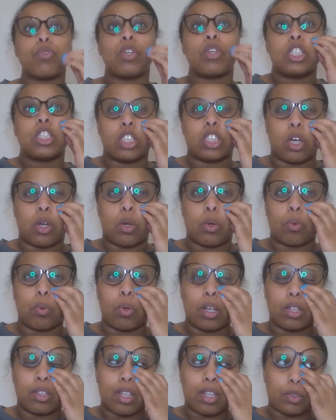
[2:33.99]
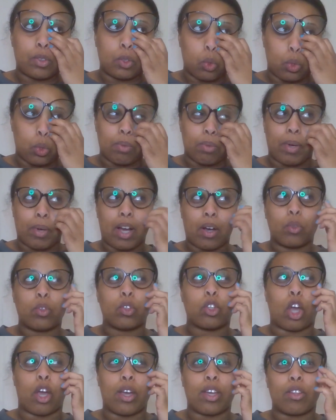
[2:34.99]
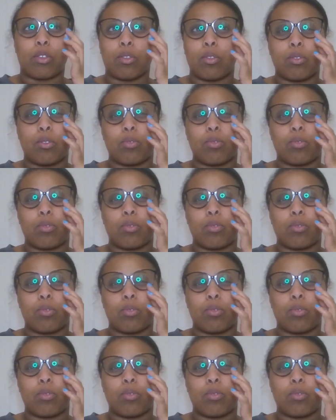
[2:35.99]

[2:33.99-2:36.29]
So they were talking about going